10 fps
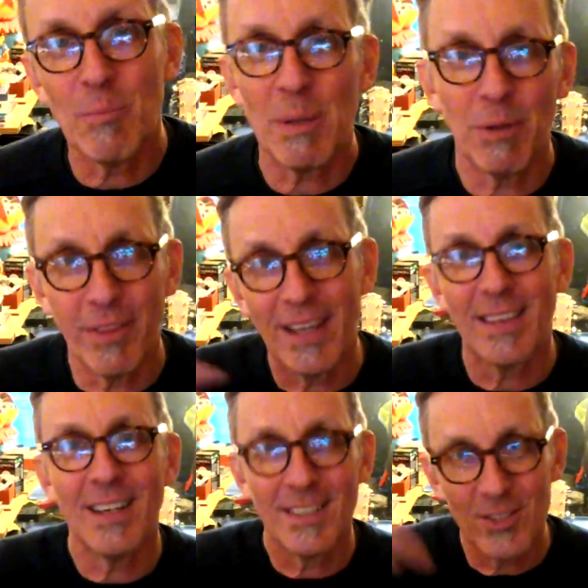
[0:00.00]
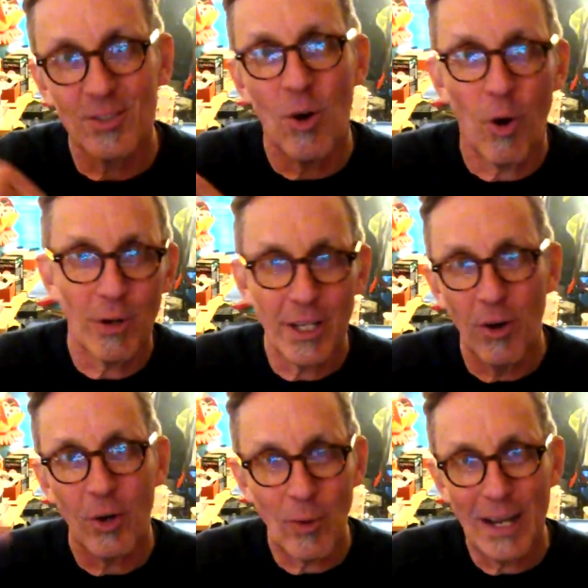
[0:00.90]
that people think that it's already
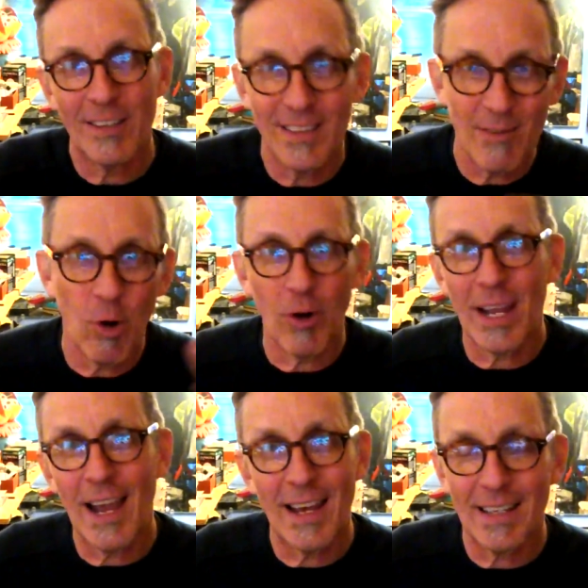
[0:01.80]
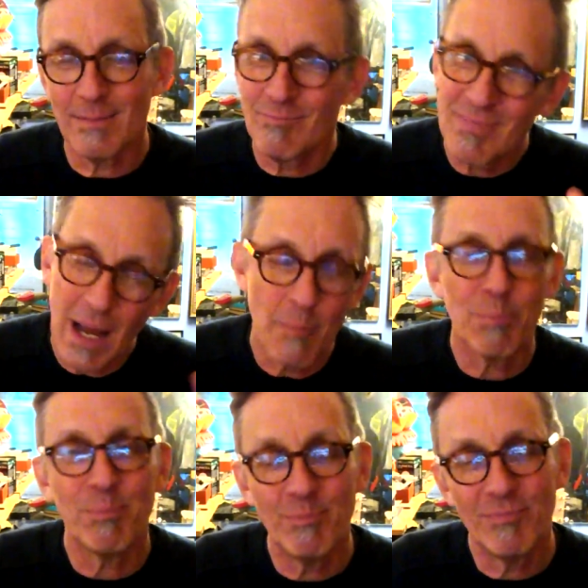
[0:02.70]
going around and they've already had it.
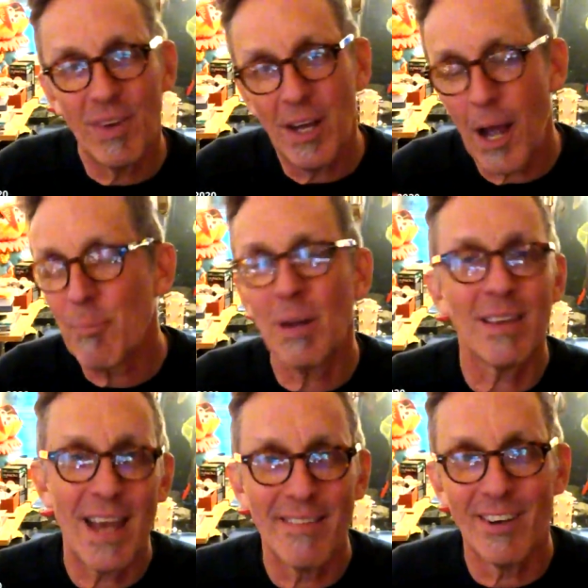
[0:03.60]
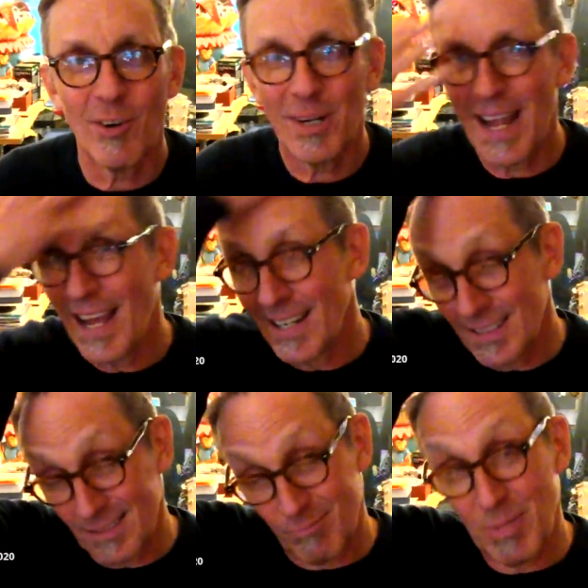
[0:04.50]
I probably haven't already had
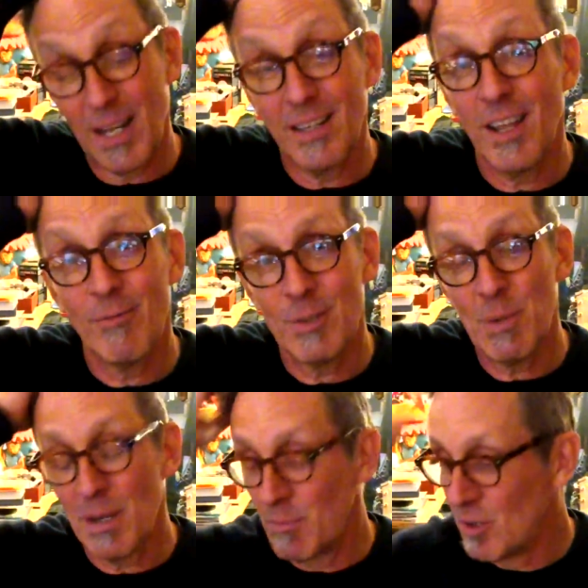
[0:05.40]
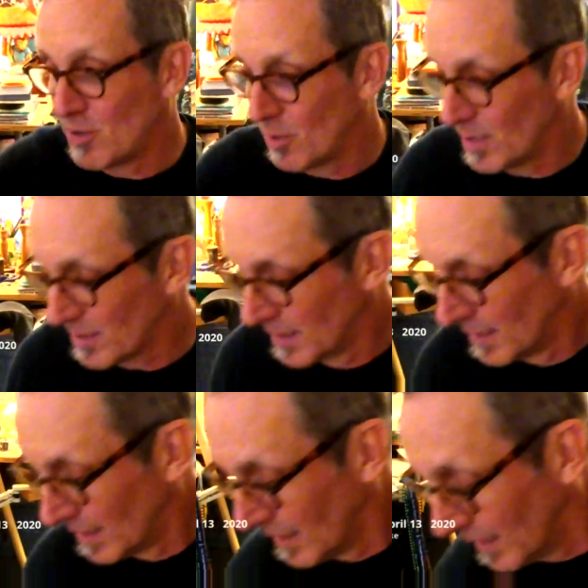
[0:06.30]
it, but I'd love to be immune to it.
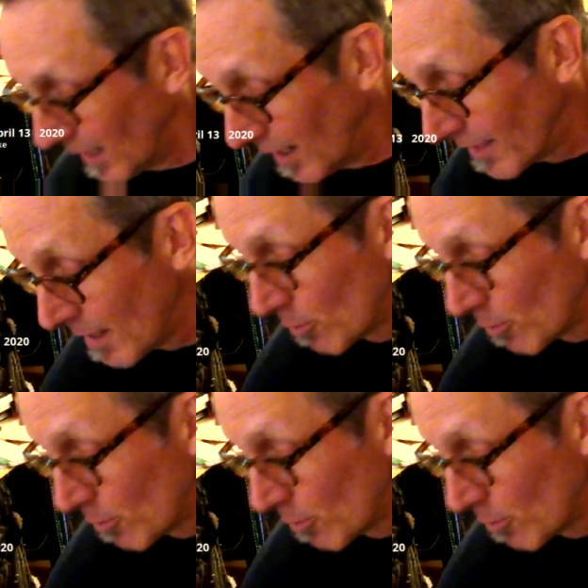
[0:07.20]
That